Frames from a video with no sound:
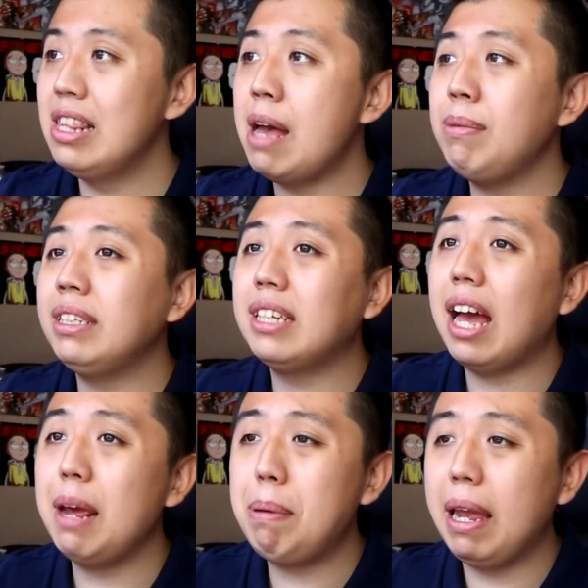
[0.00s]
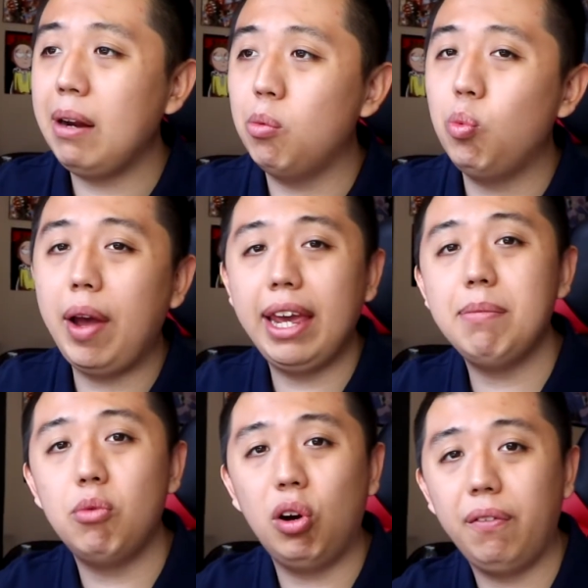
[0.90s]
That means I paid way
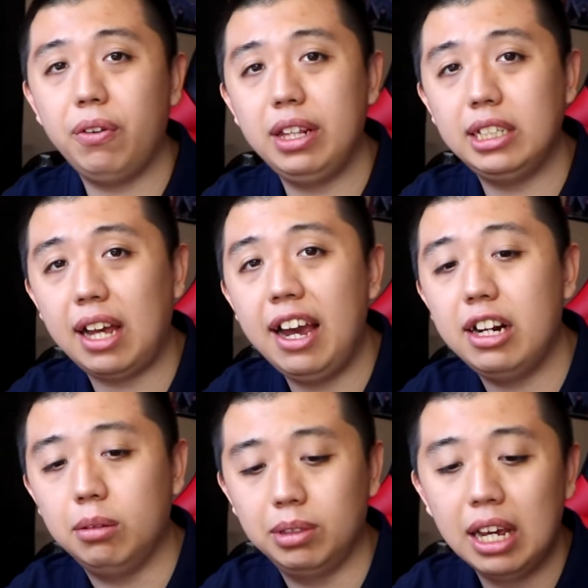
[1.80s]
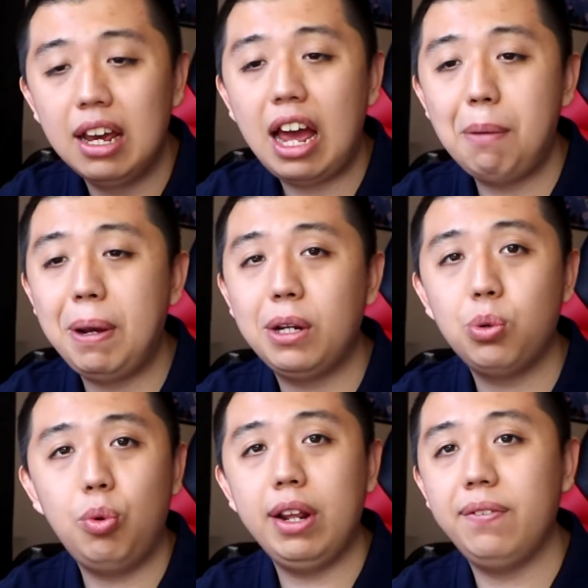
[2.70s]
more for these items. I paid
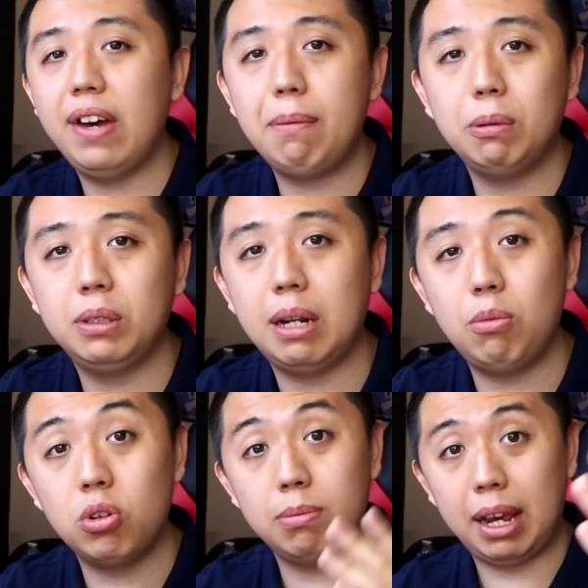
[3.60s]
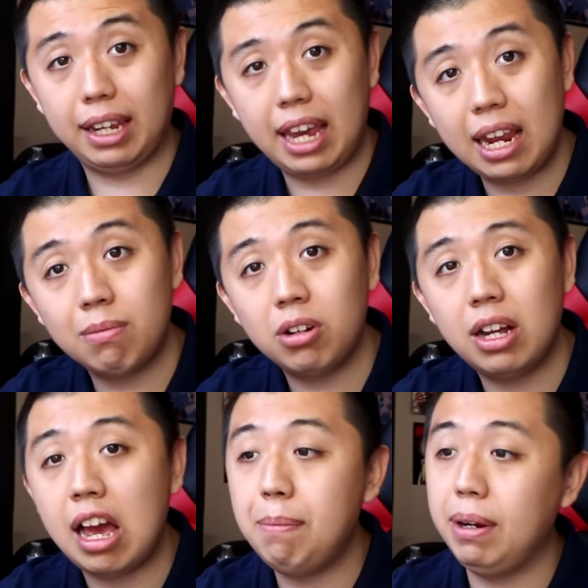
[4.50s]
25% more on my camera,
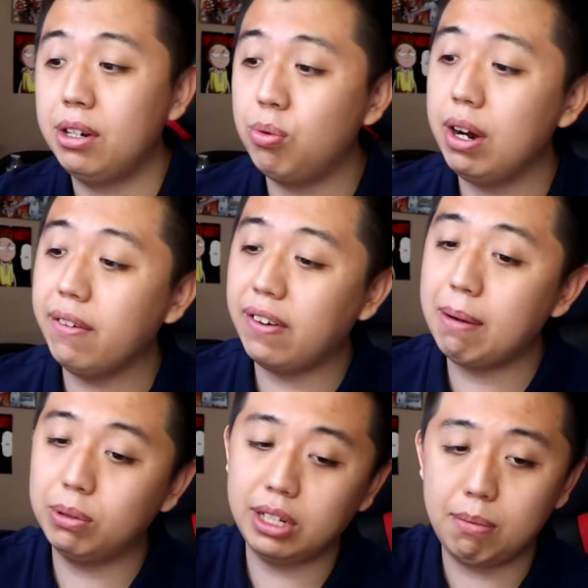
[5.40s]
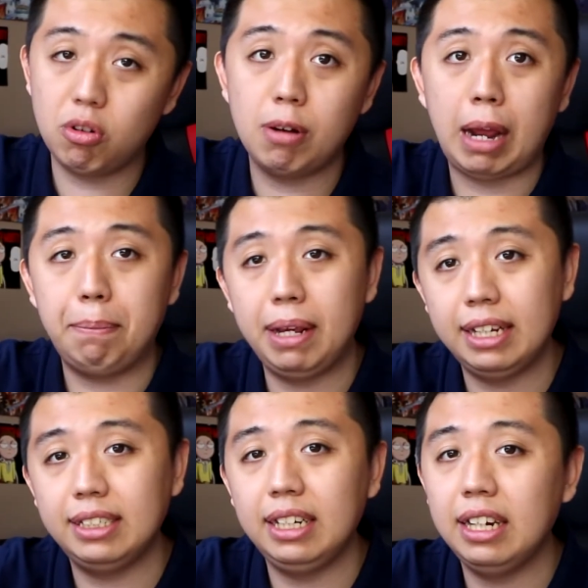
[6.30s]
I paid 25% more on my
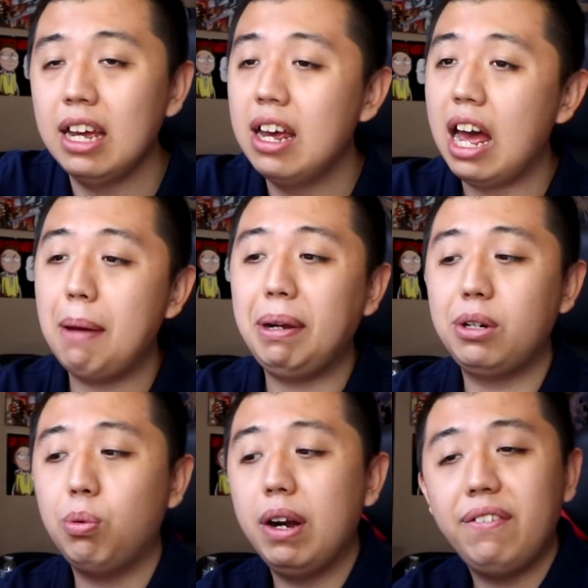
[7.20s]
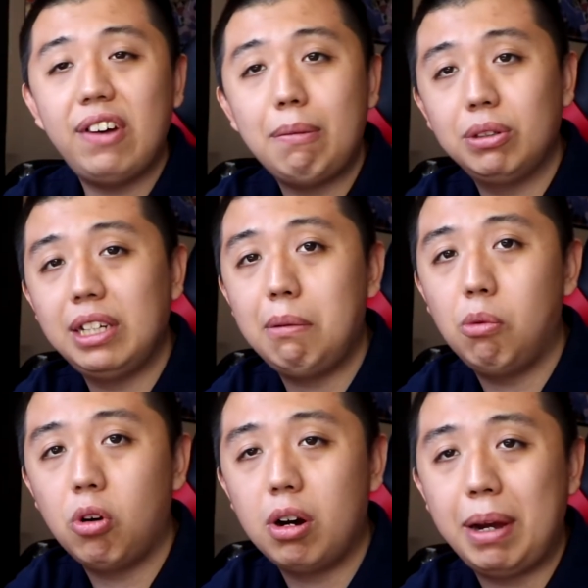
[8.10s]
PC, I paid 25%
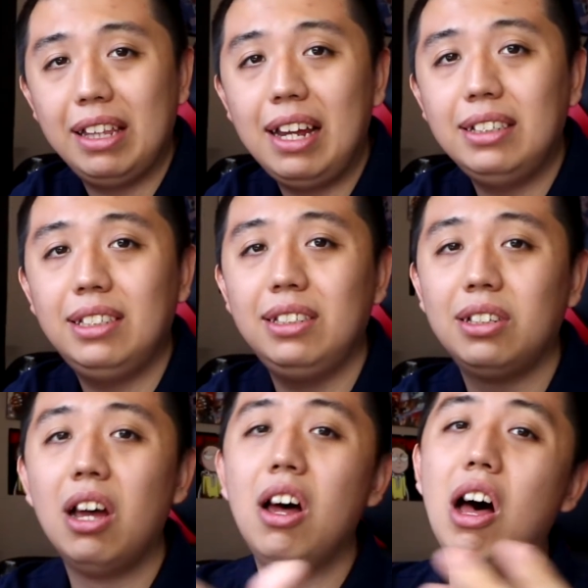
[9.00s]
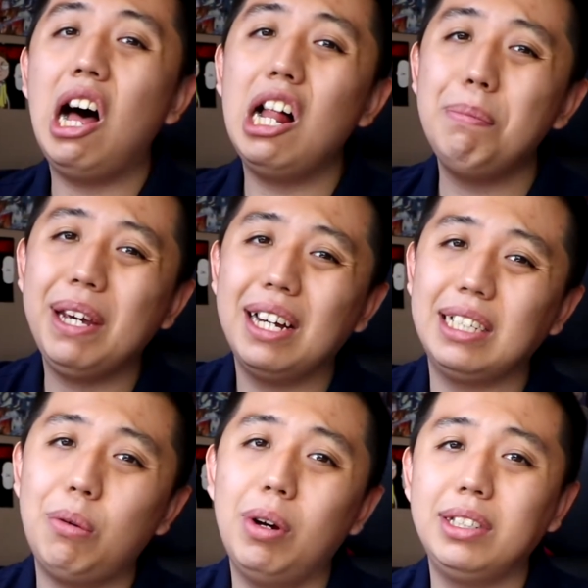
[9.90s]
more on my lenses, all because I
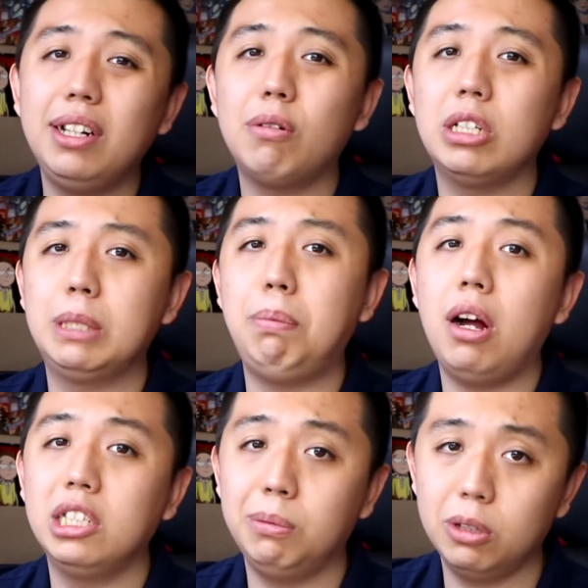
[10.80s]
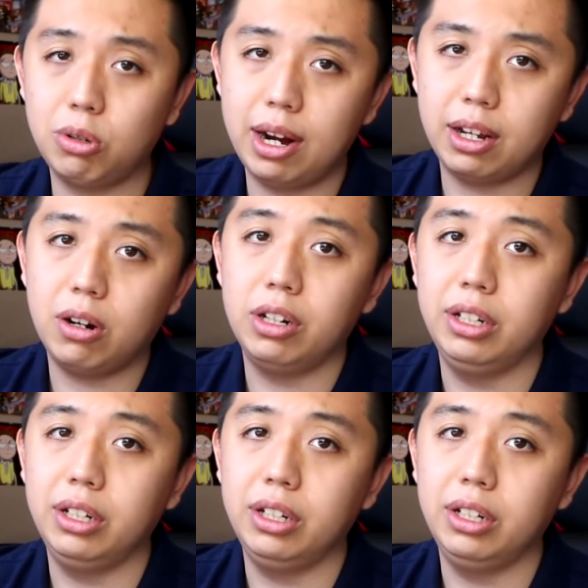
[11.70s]
wasn't a responsible credit card